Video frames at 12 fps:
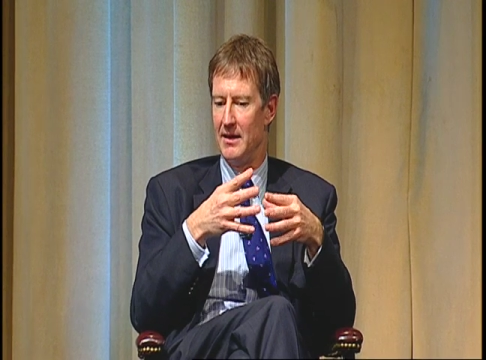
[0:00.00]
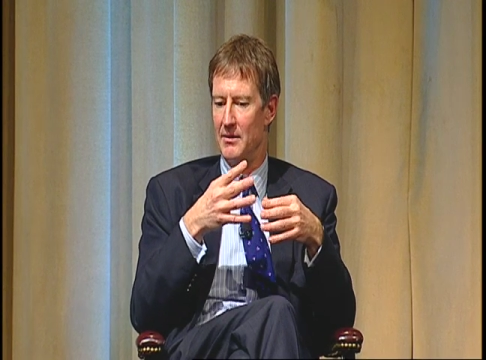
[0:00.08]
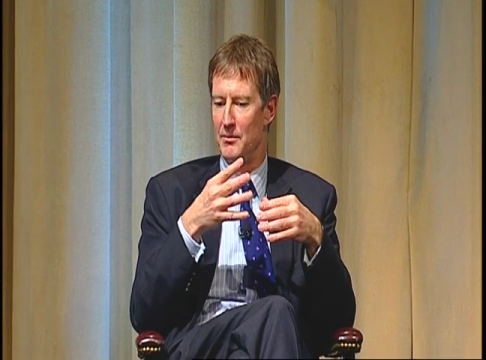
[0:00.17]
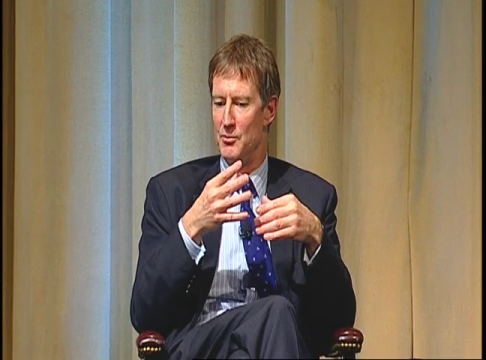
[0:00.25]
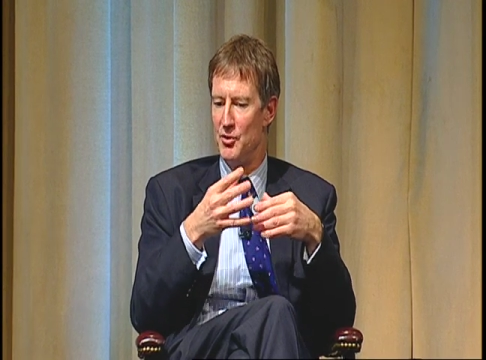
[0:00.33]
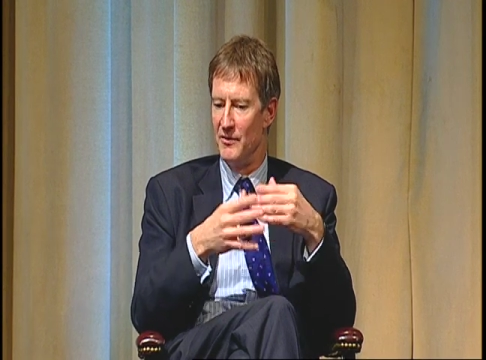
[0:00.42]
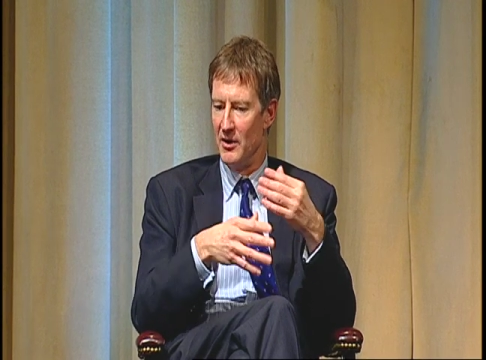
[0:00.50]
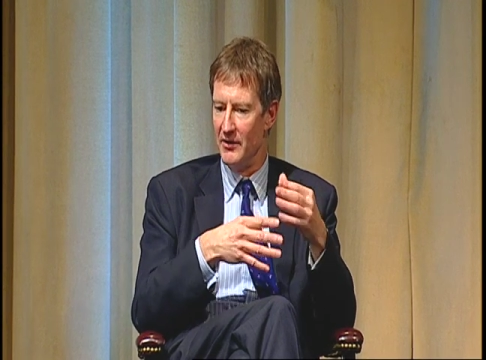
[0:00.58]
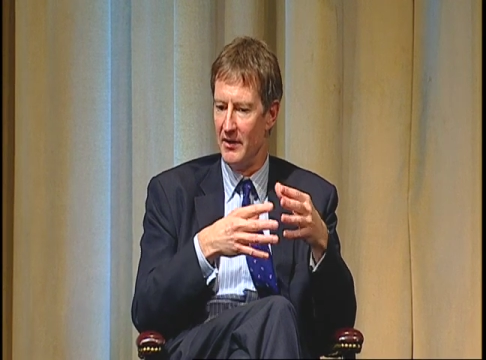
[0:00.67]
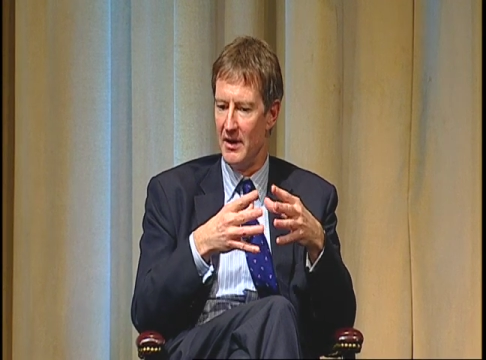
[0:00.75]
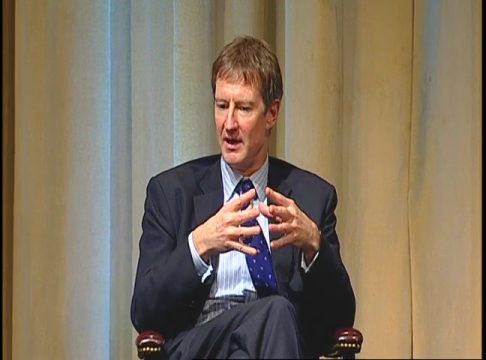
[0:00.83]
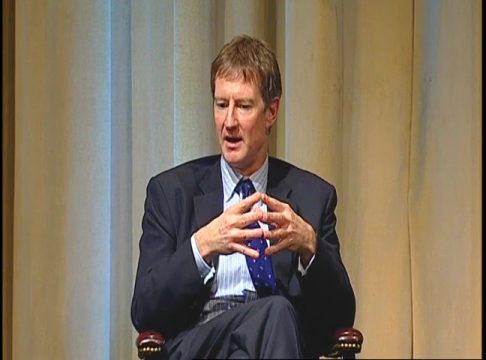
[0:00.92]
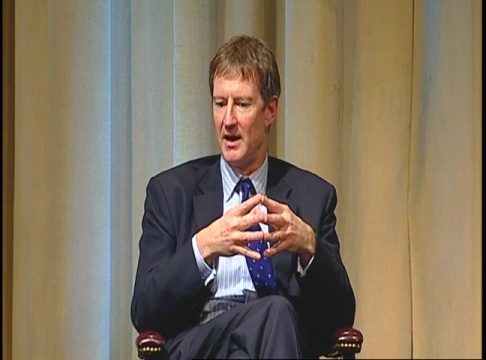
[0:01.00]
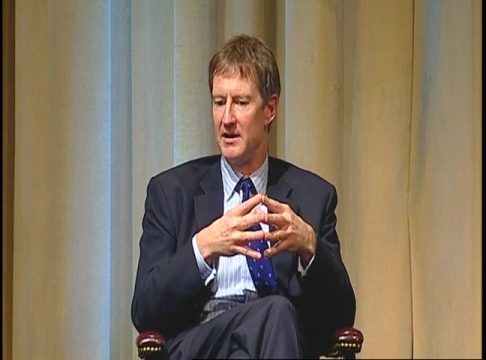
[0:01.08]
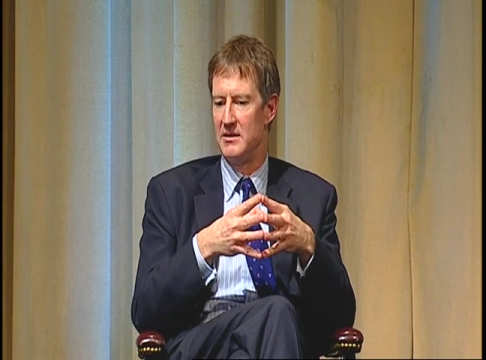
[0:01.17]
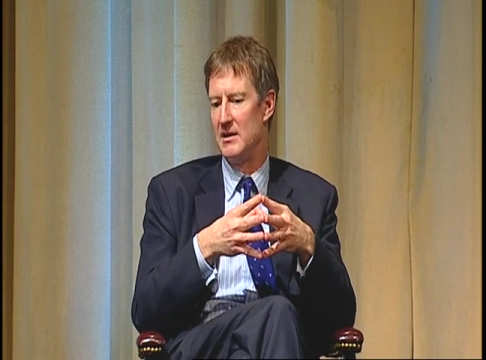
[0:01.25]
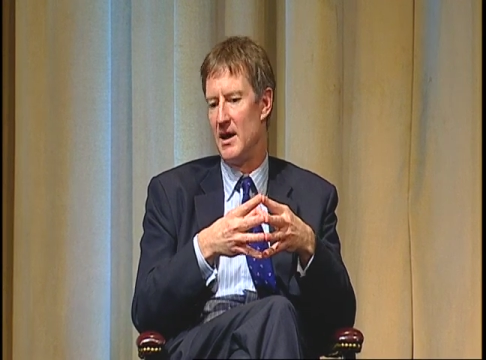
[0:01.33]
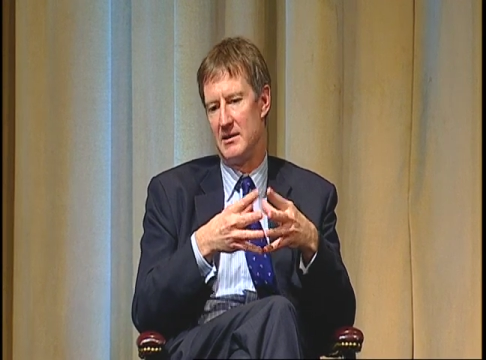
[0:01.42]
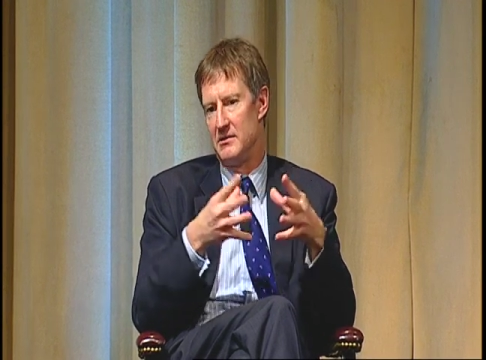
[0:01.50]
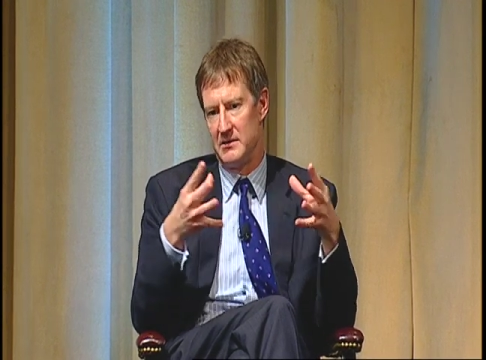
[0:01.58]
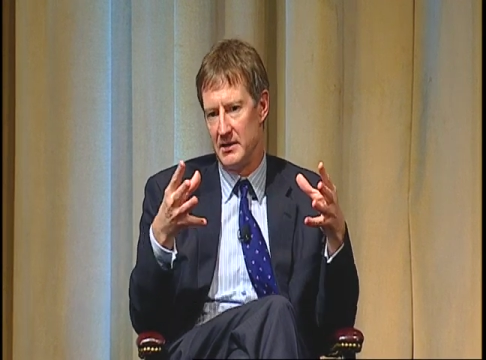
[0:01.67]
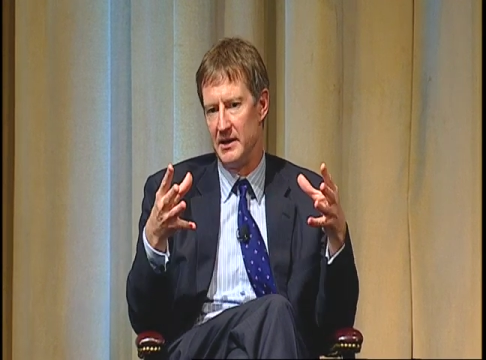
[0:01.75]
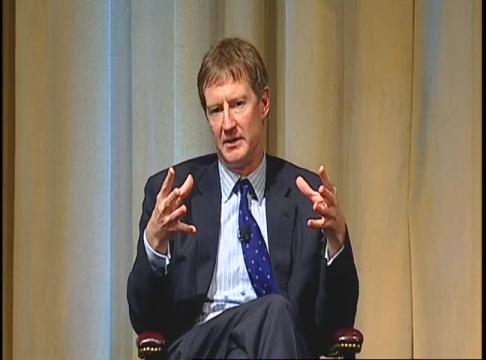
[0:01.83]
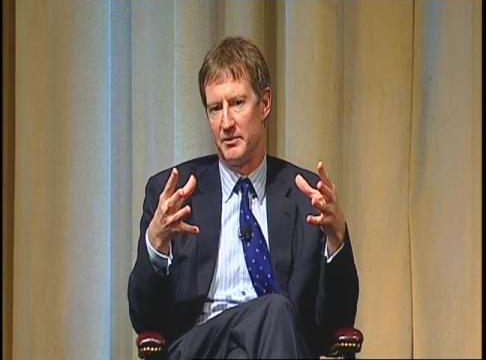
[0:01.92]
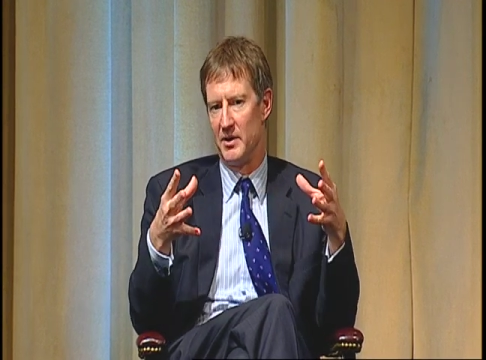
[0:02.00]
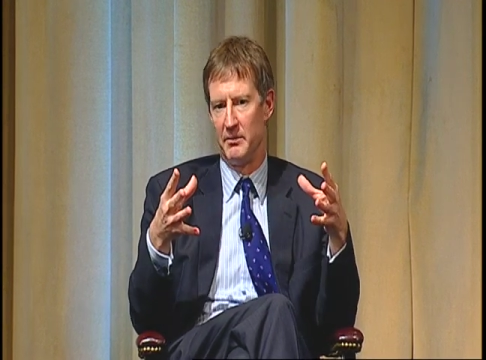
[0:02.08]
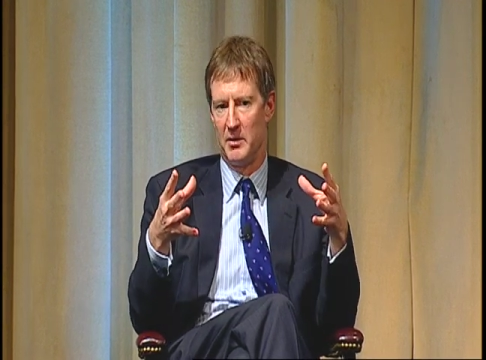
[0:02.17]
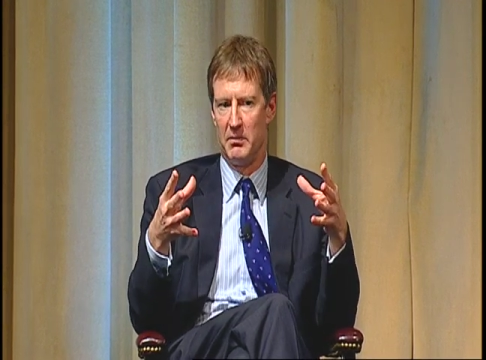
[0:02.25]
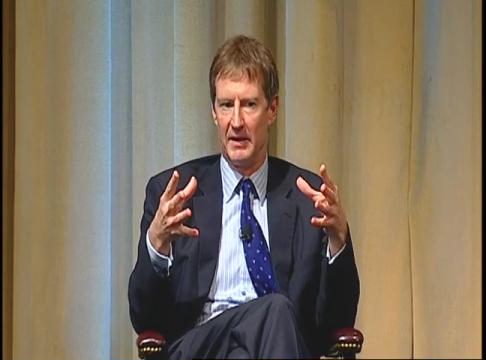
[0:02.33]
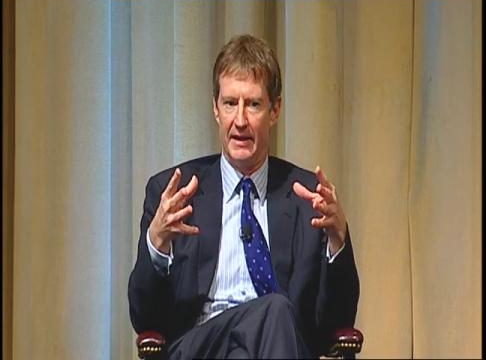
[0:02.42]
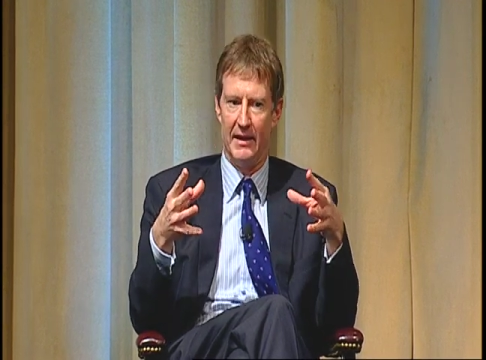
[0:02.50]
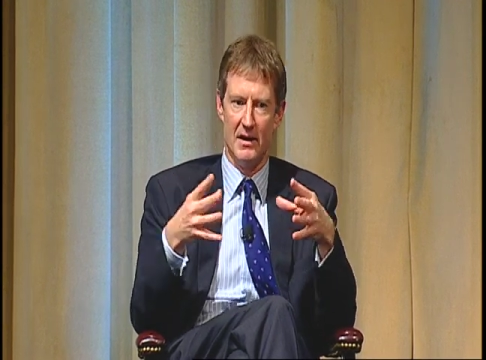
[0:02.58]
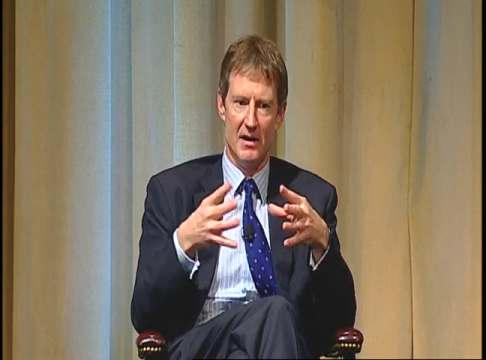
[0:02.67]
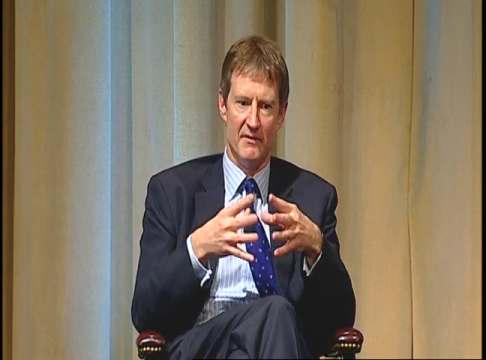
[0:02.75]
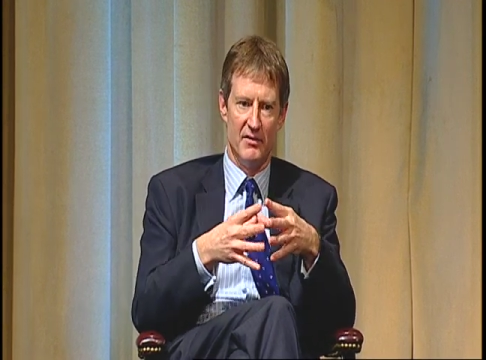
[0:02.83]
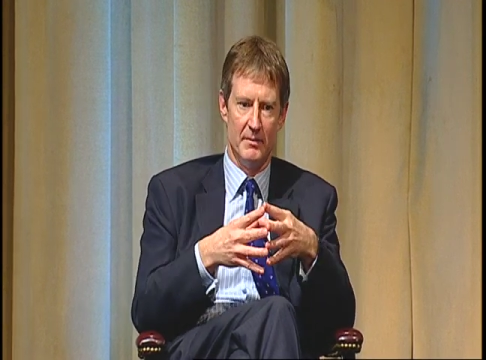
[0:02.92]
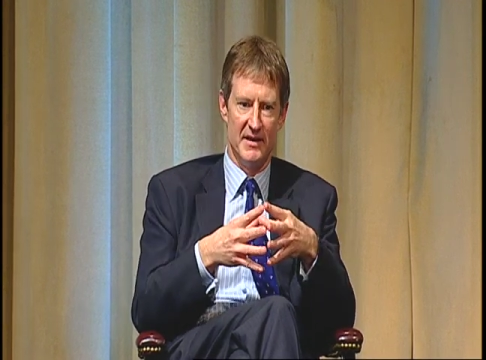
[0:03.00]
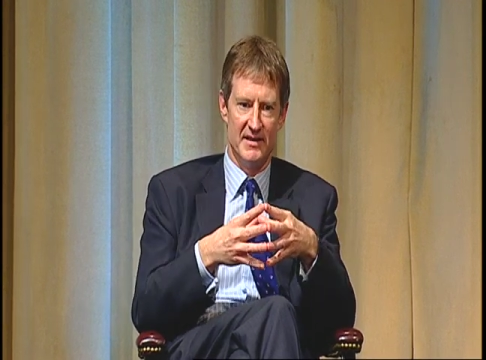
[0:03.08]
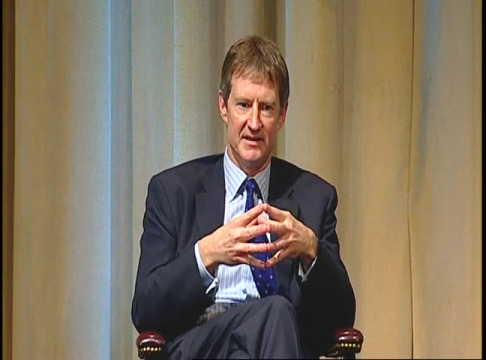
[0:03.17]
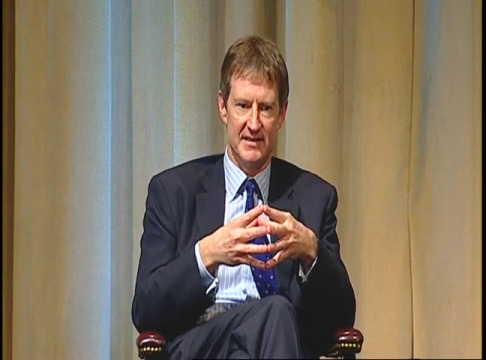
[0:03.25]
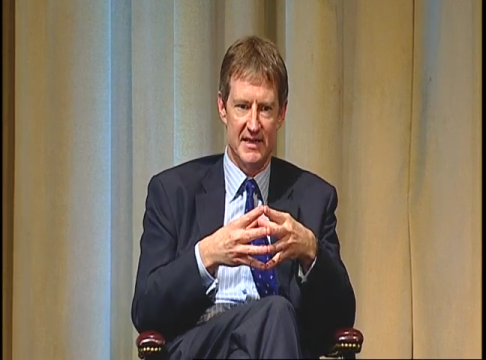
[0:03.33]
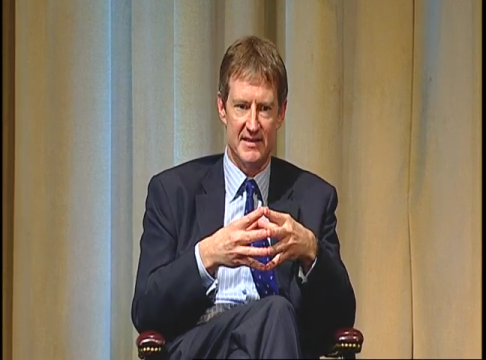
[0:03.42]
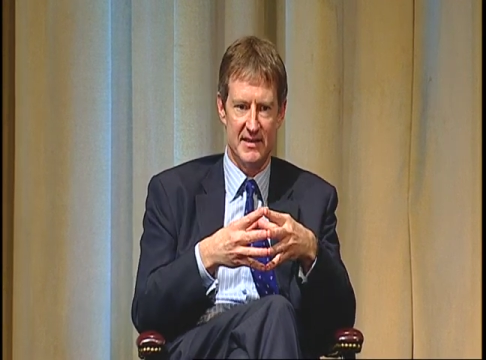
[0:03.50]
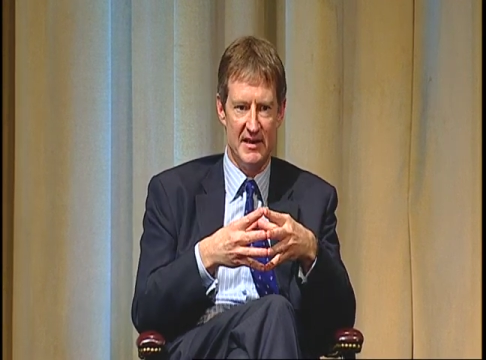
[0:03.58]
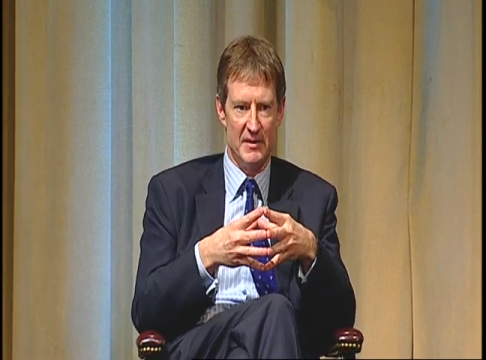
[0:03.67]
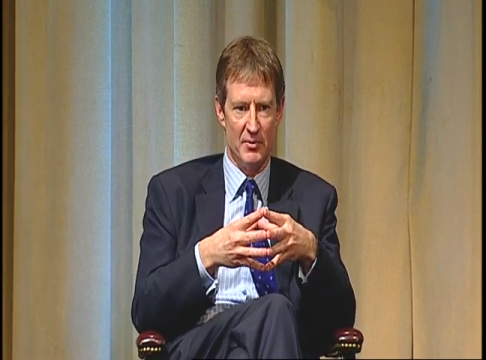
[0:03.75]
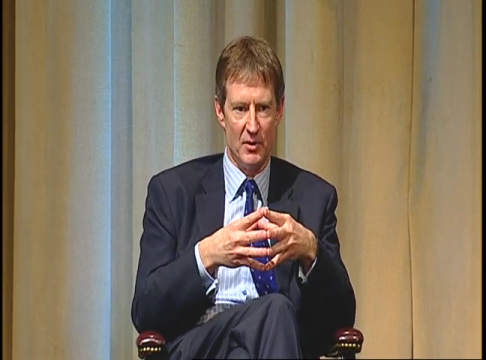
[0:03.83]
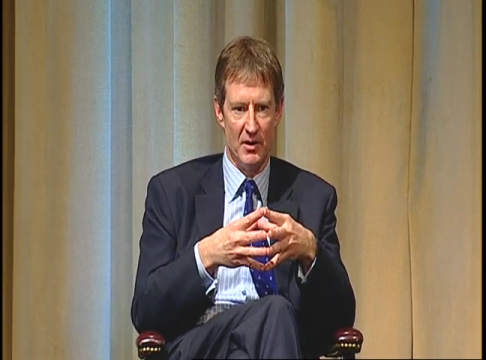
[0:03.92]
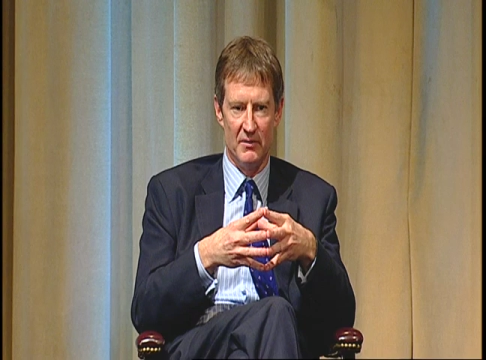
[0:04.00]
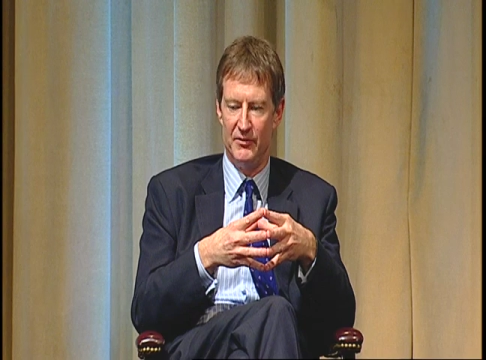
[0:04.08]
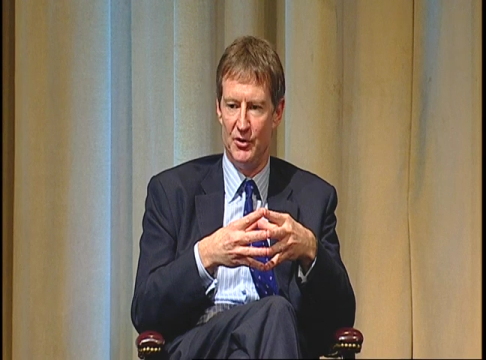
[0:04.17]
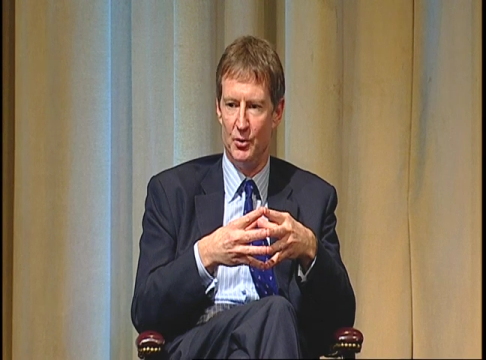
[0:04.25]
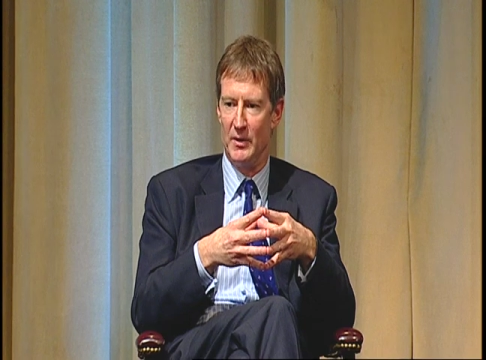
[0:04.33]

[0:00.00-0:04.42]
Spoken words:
move on, I do think probably from a necessity point of view,